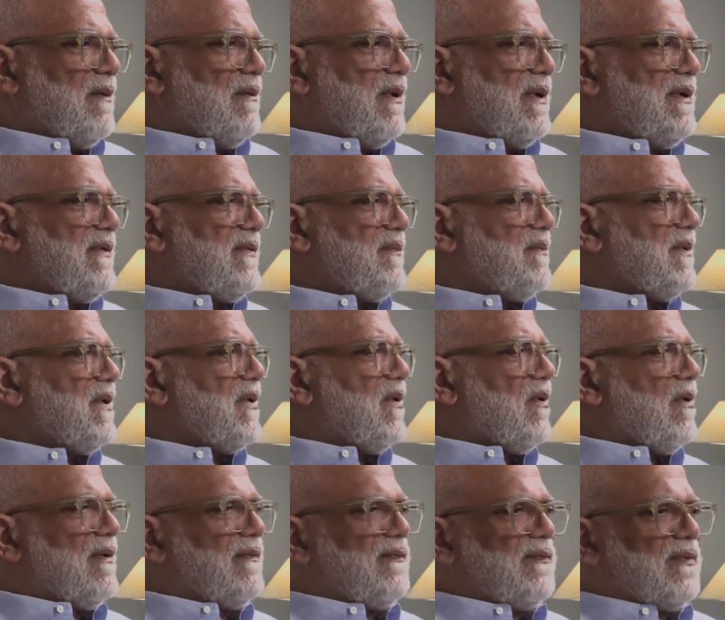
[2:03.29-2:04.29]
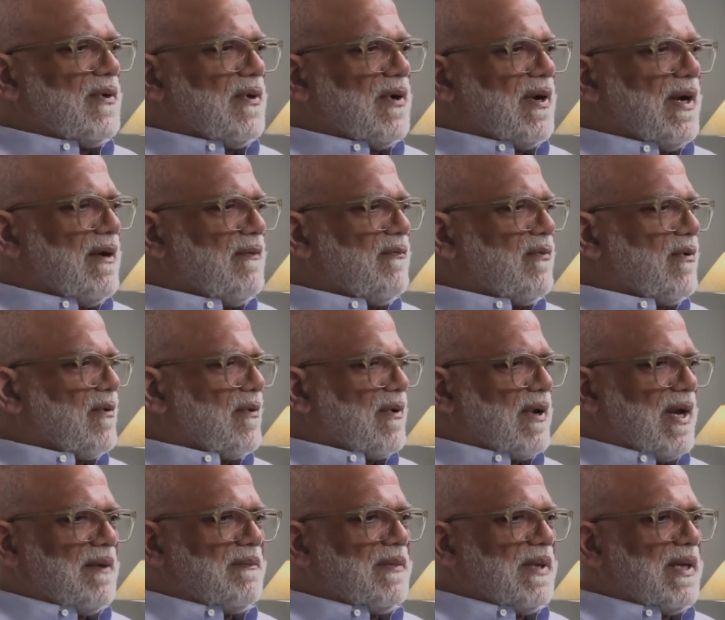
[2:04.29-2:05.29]
Well, this went on forever.
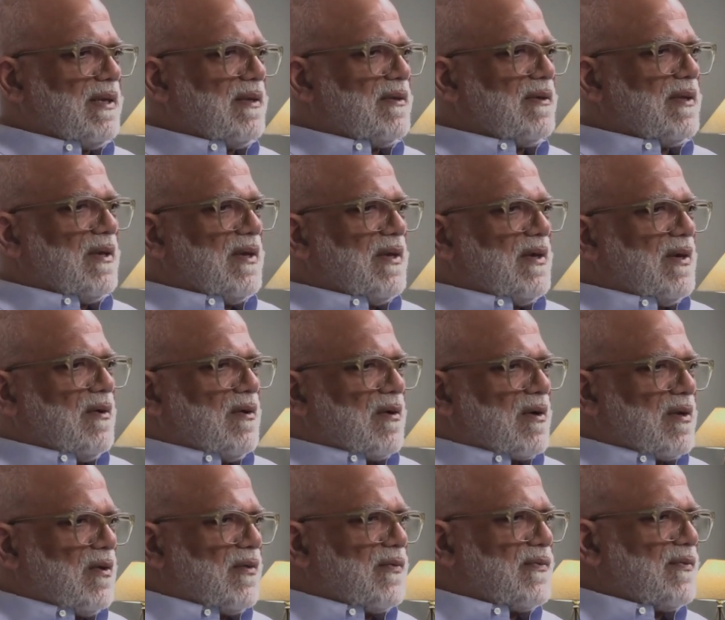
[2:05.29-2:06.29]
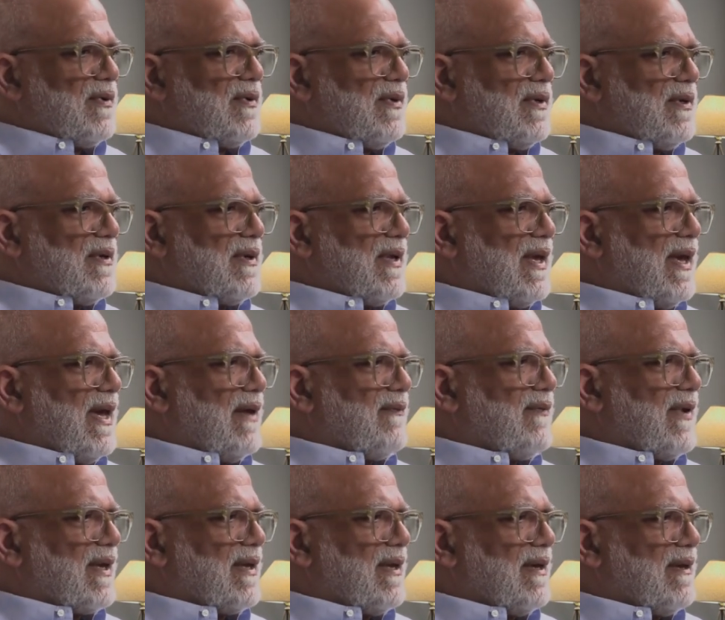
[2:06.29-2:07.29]
I mean, close to a year and a half,
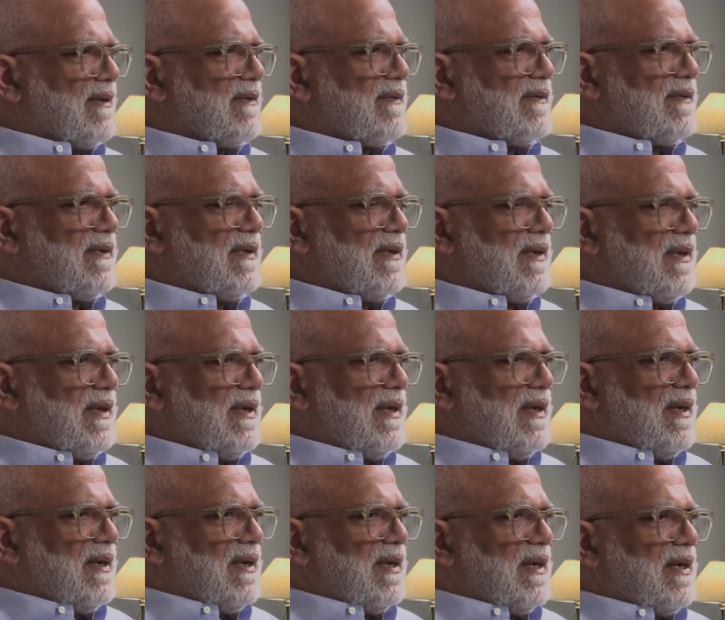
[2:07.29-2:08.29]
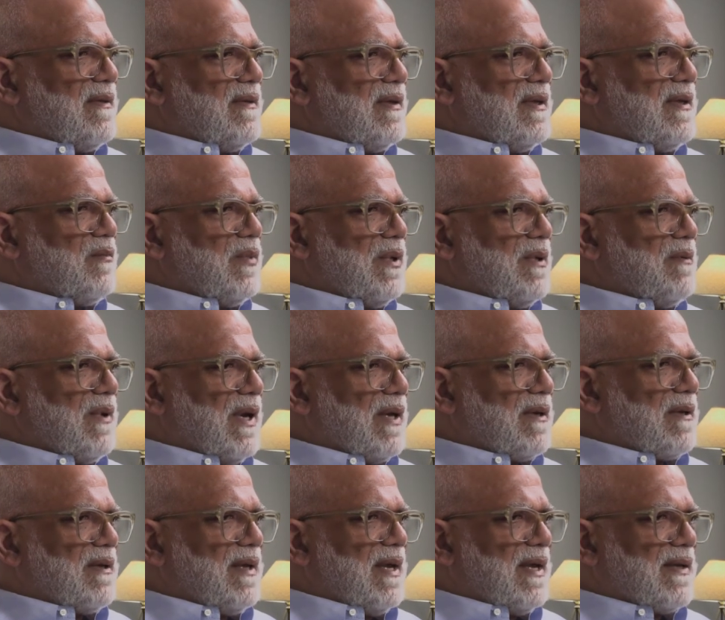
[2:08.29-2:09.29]
I guess. And then we were at
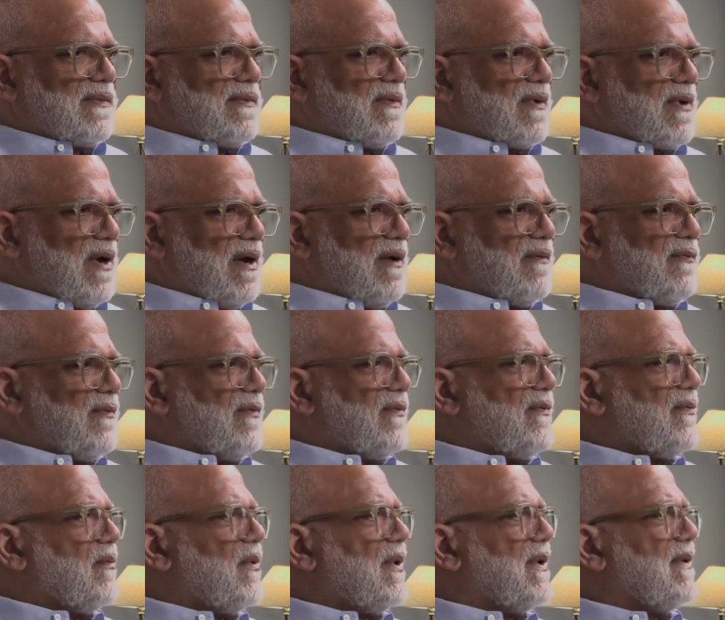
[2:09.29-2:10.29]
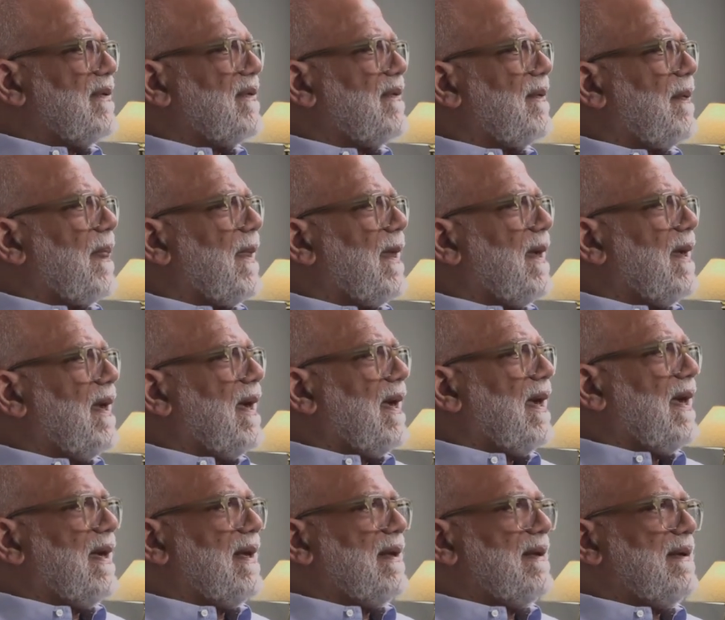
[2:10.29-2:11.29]
a national conference once,
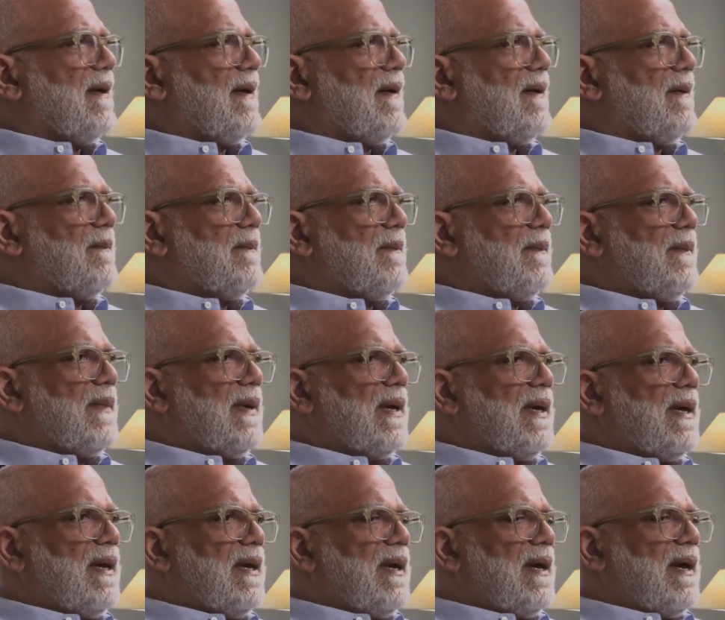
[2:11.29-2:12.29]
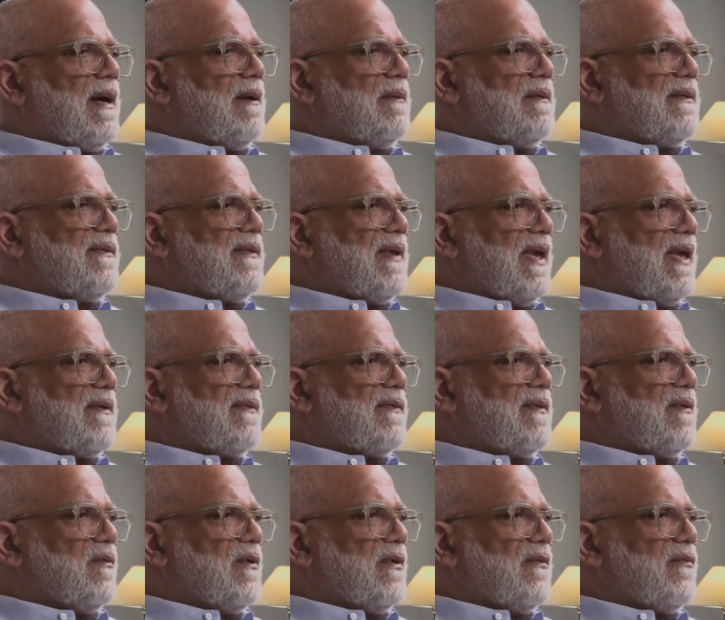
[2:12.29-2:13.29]
and I was
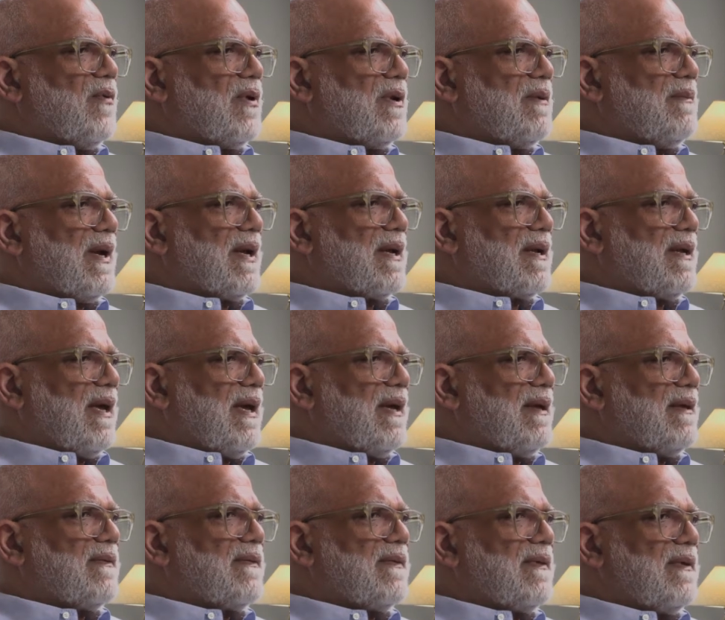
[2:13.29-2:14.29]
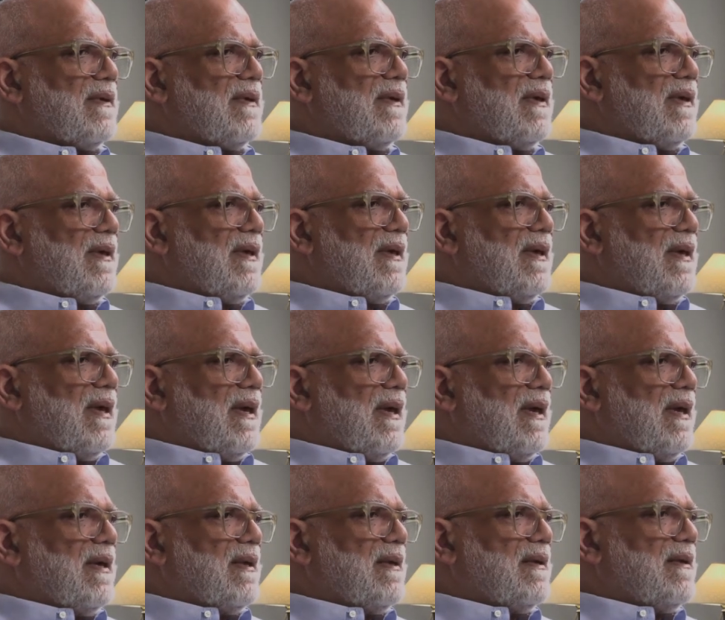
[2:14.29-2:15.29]
dancing with one of my clients.
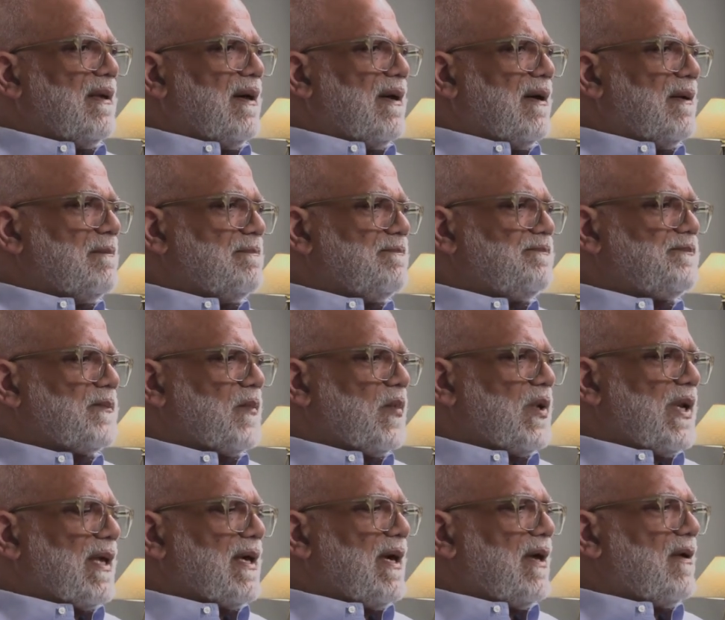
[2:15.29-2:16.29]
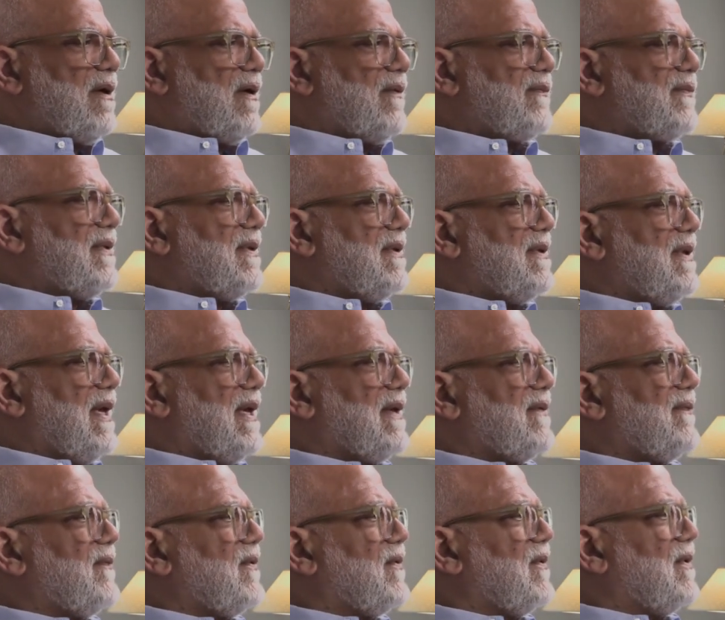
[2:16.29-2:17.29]
And when I got off the dance
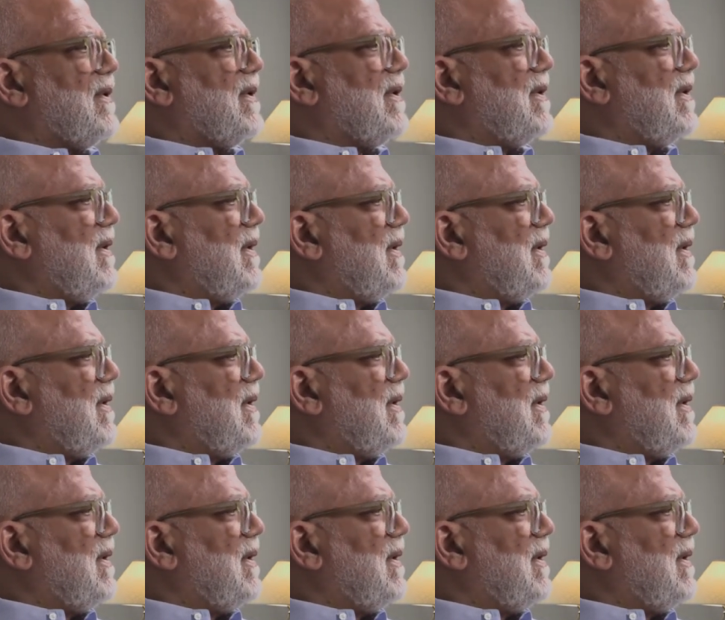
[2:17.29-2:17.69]
floor,